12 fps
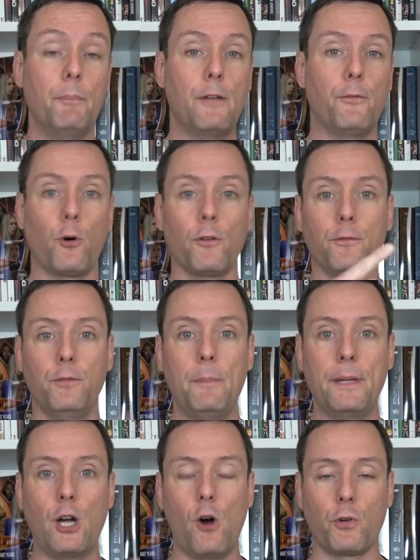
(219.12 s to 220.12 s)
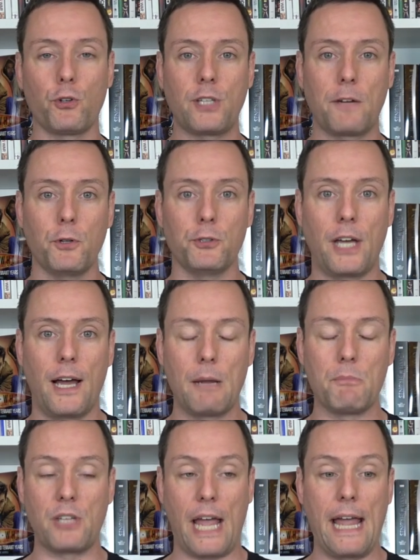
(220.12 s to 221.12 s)
before flipping over several
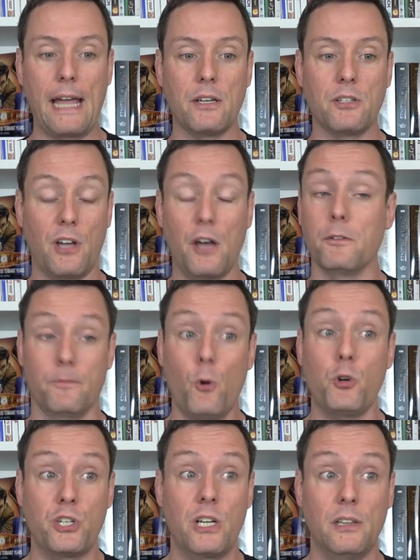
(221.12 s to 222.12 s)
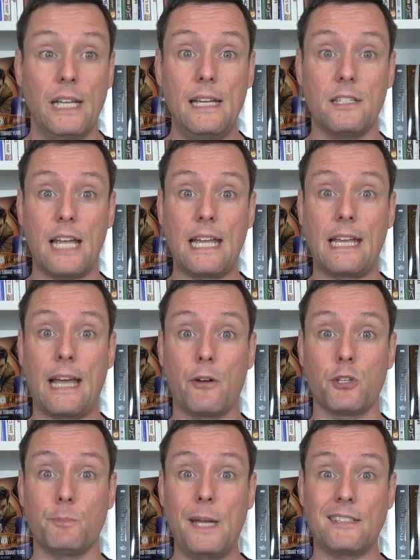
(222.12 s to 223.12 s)
times and, unfortunately, taking
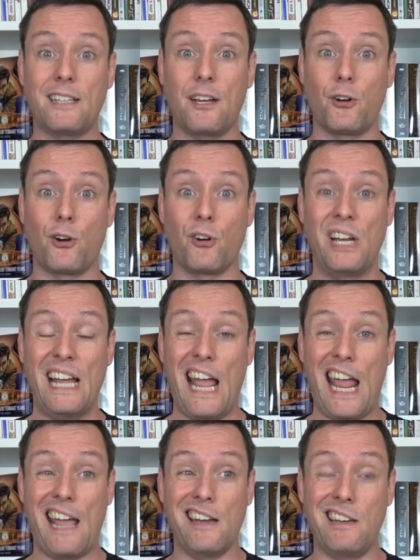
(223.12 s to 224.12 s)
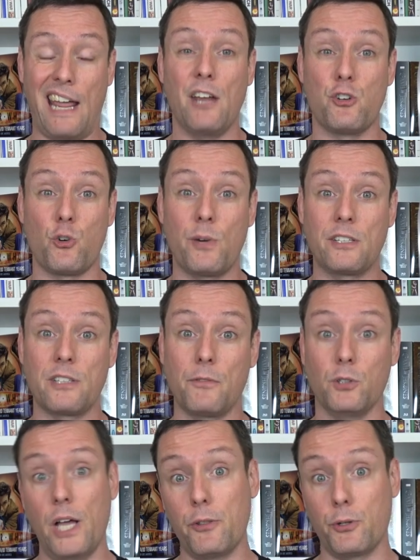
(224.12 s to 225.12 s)
out a spectator and injuring
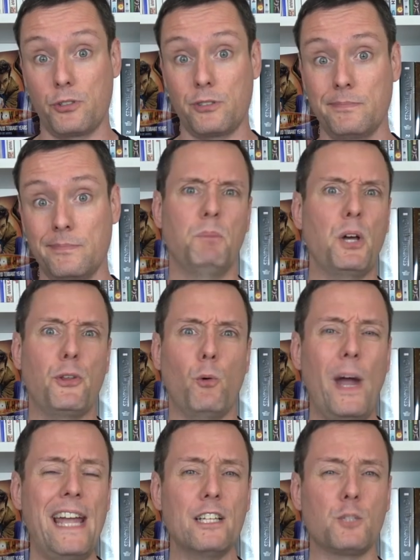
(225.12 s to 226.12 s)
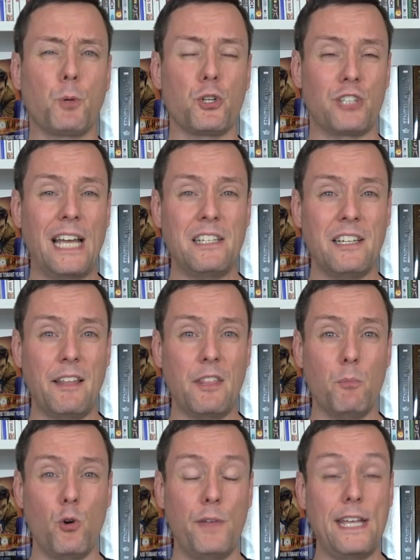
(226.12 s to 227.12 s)
several others. But the way it's presented in
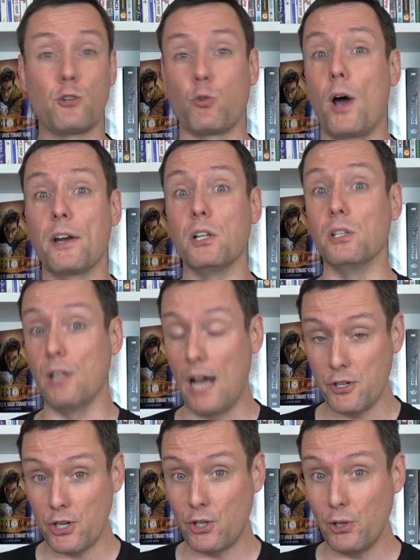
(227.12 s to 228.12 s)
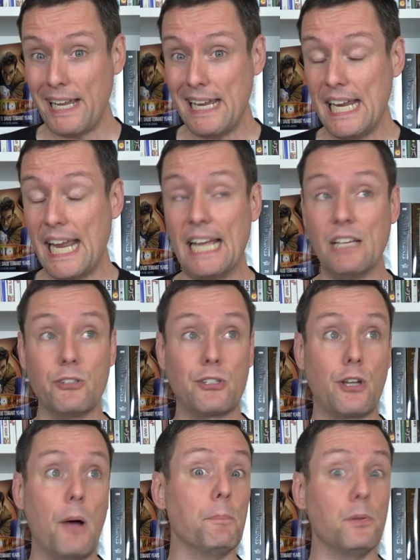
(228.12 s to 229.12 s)
the movie chronologically is
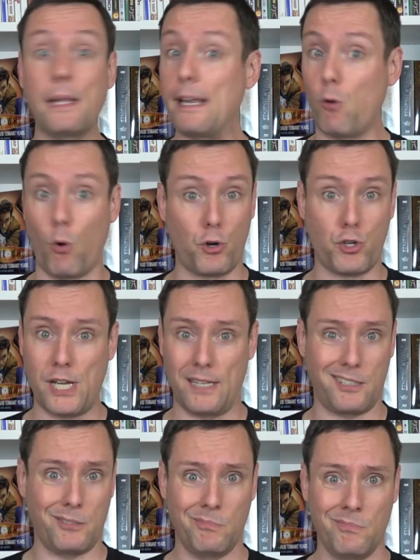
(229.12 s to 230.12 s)
complete horseshit.